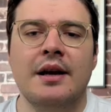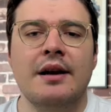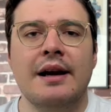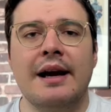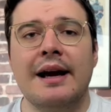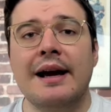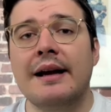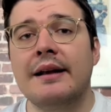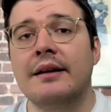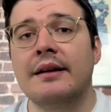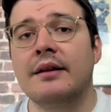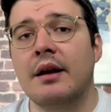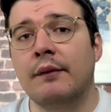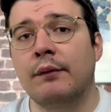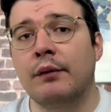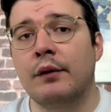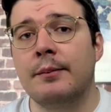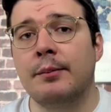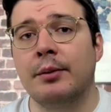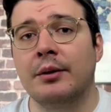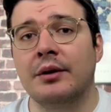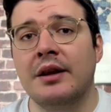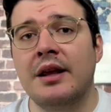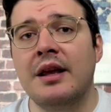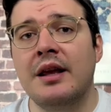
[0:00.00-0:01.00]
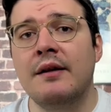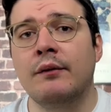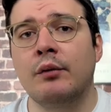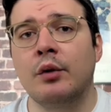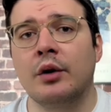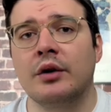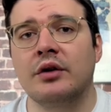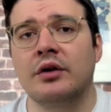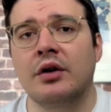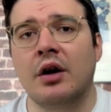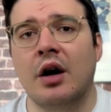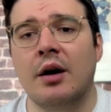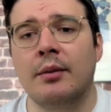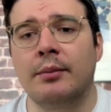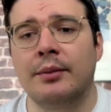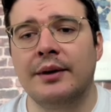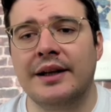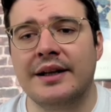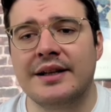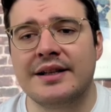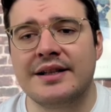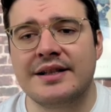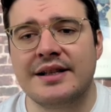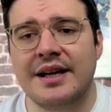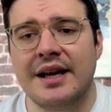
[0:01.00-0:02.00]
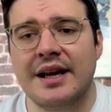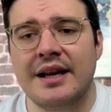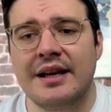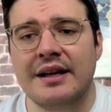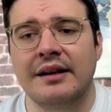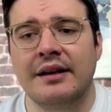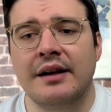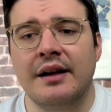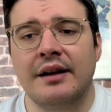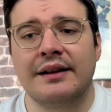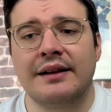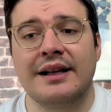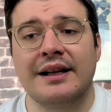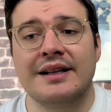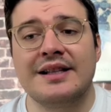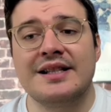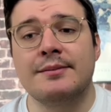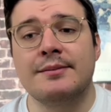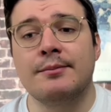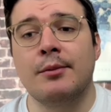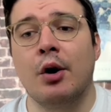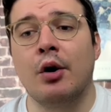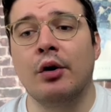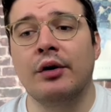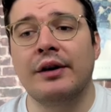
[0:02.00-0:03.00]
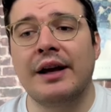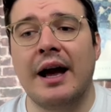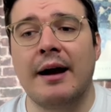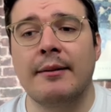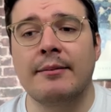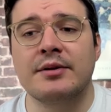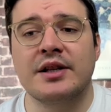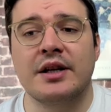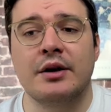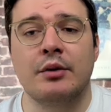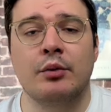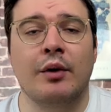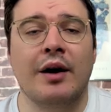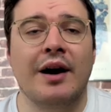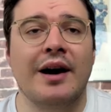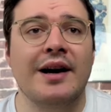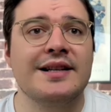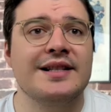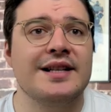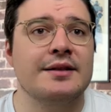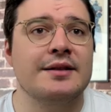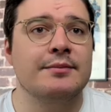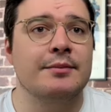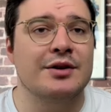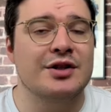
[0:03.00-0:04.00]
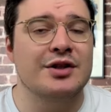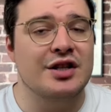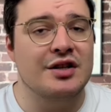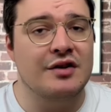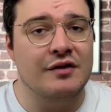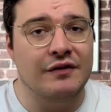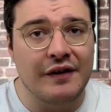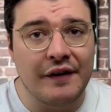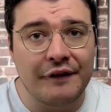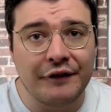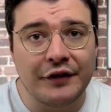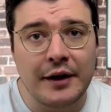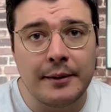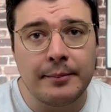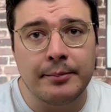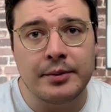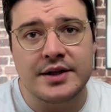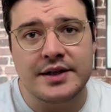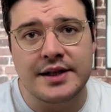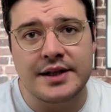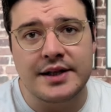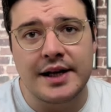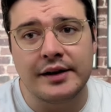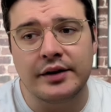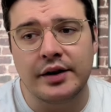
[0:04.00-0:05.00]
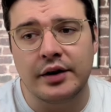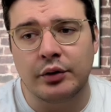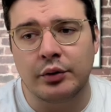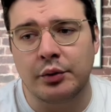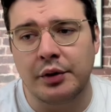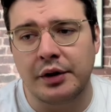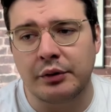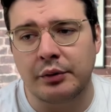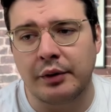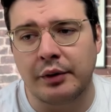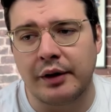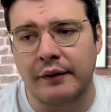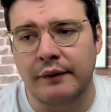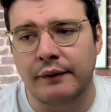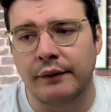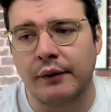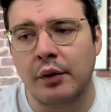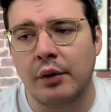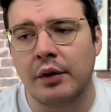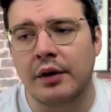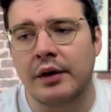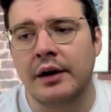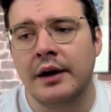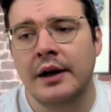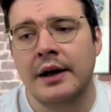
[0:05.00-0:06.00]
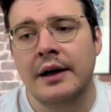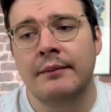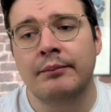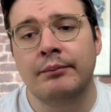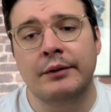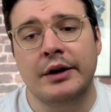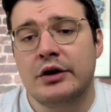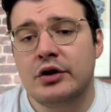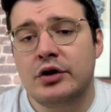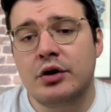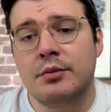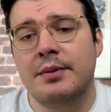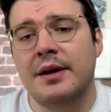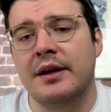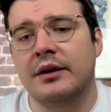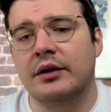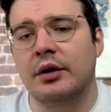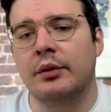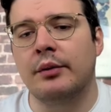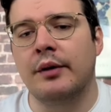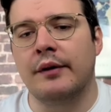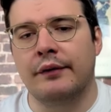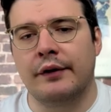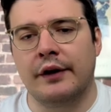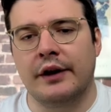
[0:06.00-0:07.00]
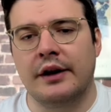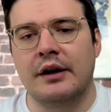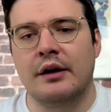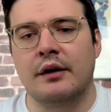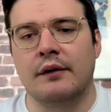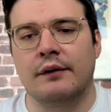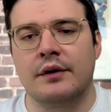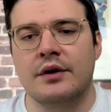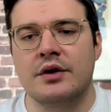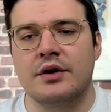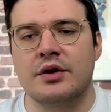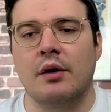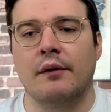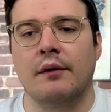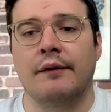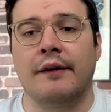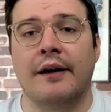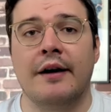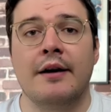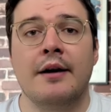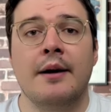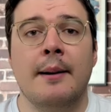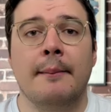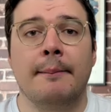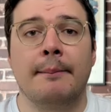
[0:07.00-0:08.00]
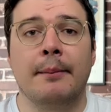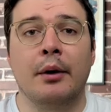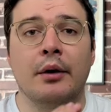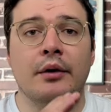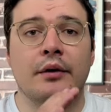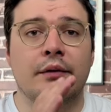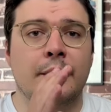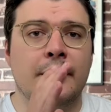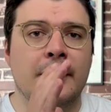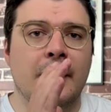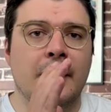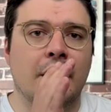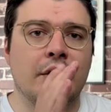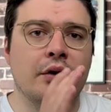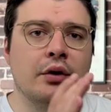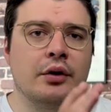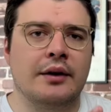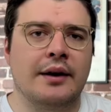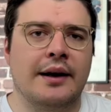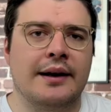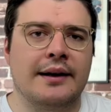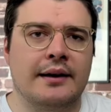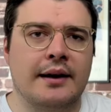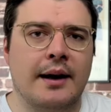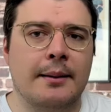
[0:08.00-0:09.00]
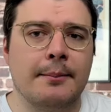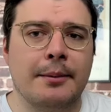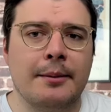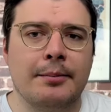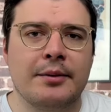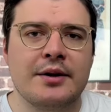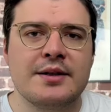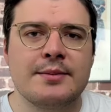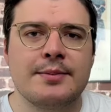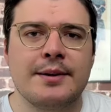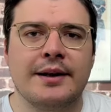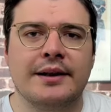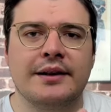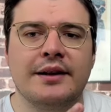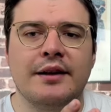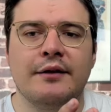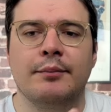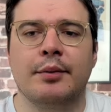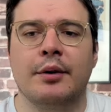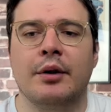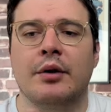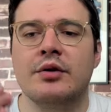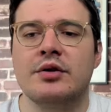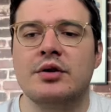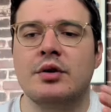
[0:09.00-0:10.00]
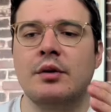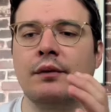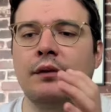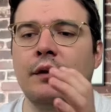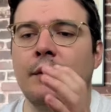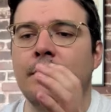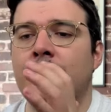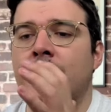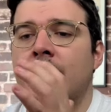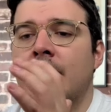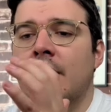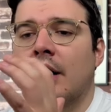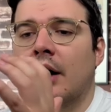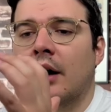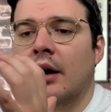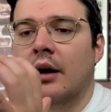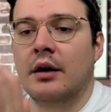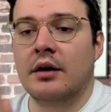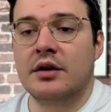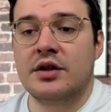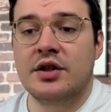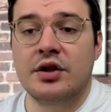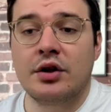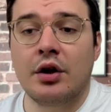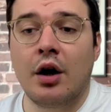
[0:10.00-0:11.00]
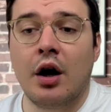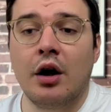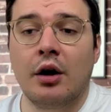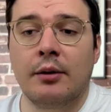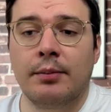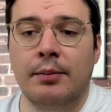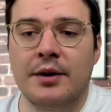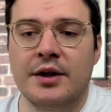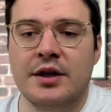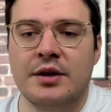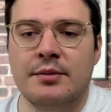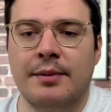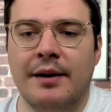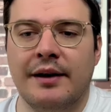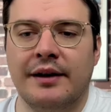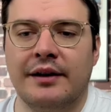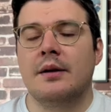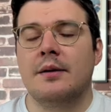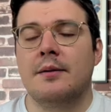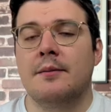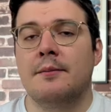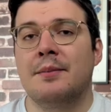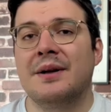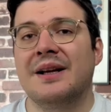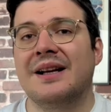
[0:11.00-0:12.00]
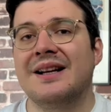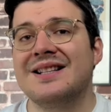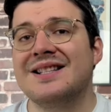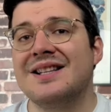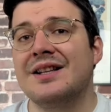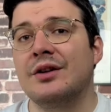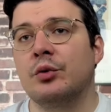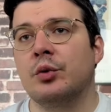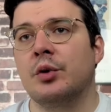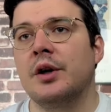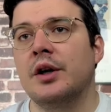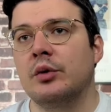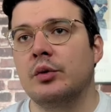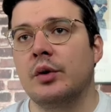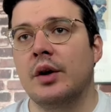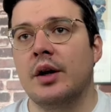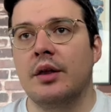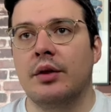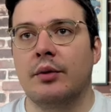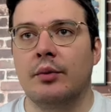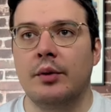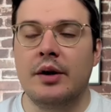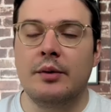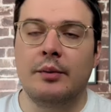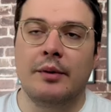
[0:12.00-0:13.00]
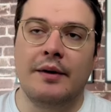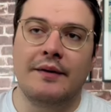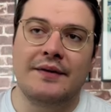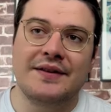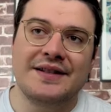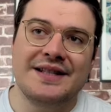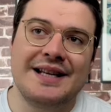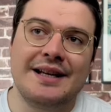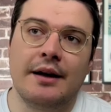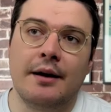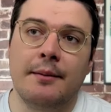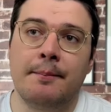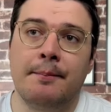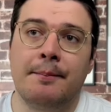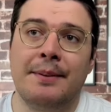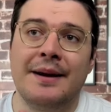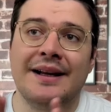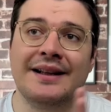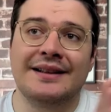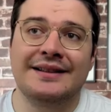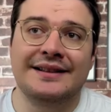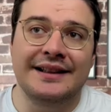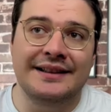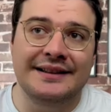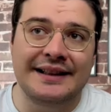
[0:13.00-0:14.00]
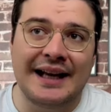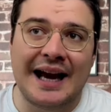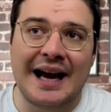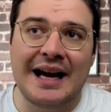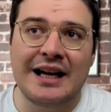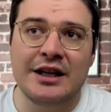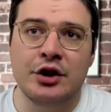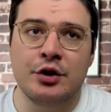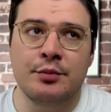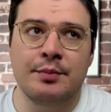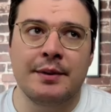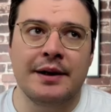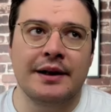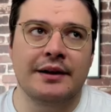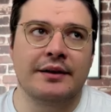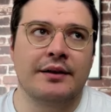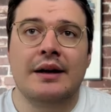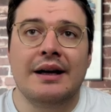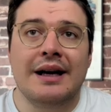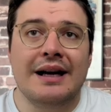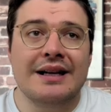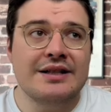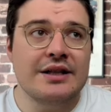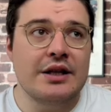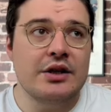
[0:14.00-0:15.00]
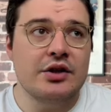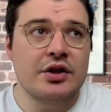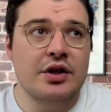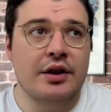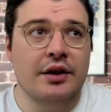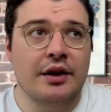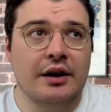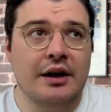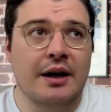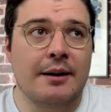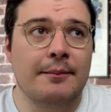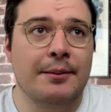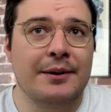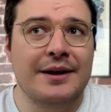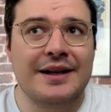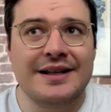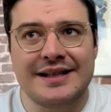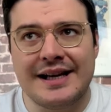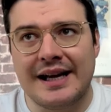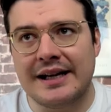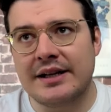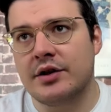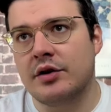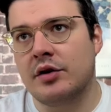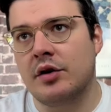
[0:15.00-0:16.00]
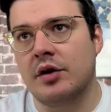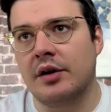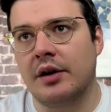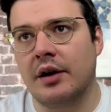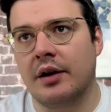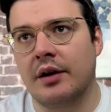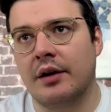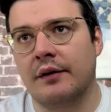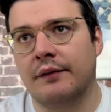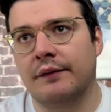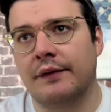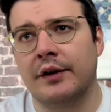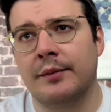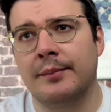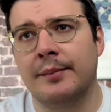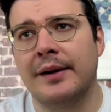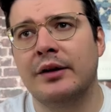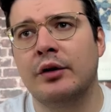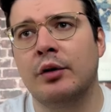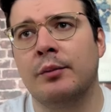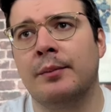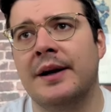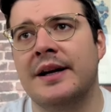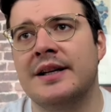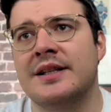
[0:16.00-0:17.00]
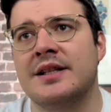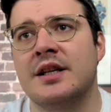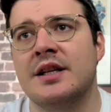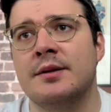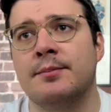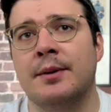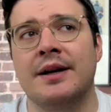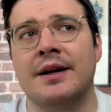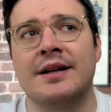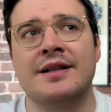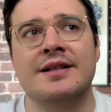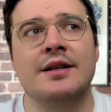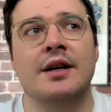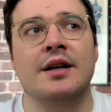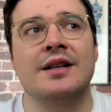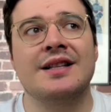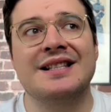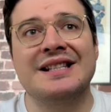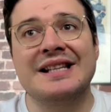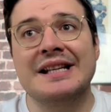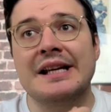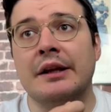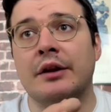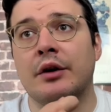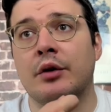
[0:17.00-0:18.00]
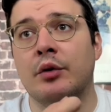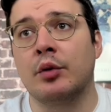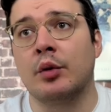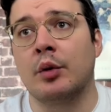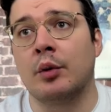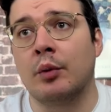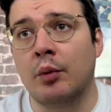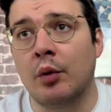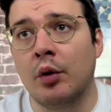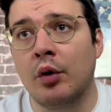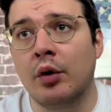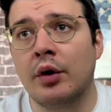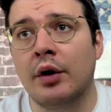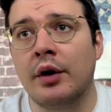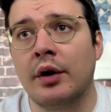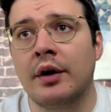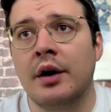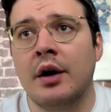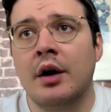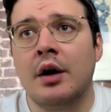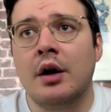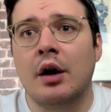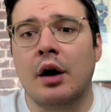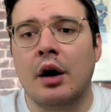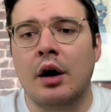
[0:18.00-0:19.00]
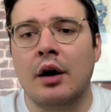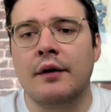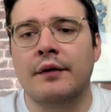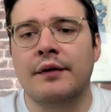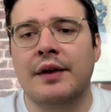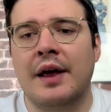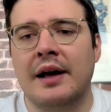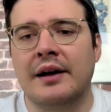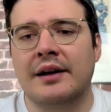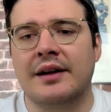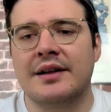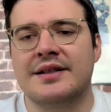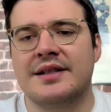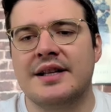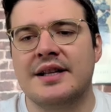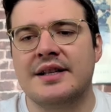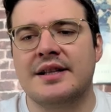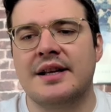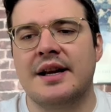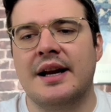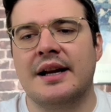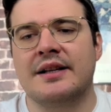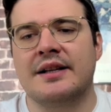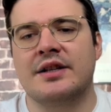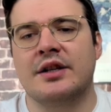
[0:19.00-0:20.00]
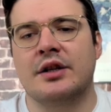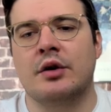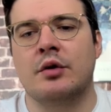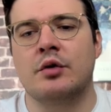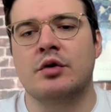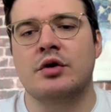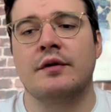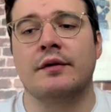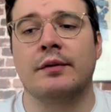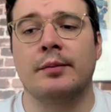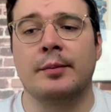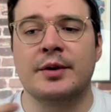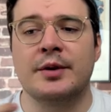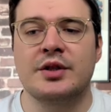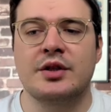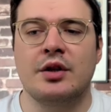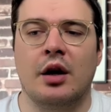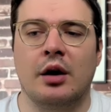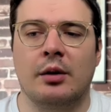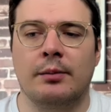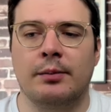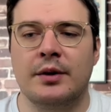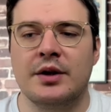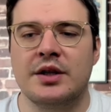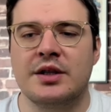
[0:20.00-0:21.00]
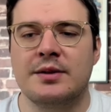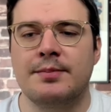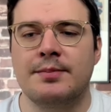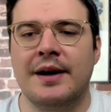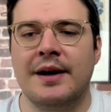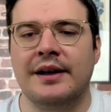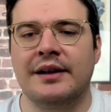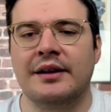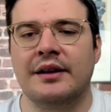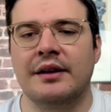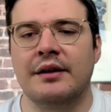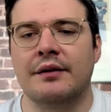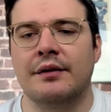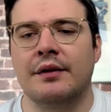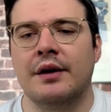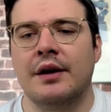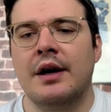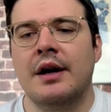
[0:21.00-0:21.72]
And if we believe what Tom Lee is saying, that small caps can rise as much as 50% in 2024, it should be a terrific year for SoFi, both from an underlying company perspective, but also from a stock perspective. Because in 2023, we've seen a big detachment. Essentially, the company is executing on a fundamental basis, but it's not seeing the reward of that consistent execution from a stock perspective.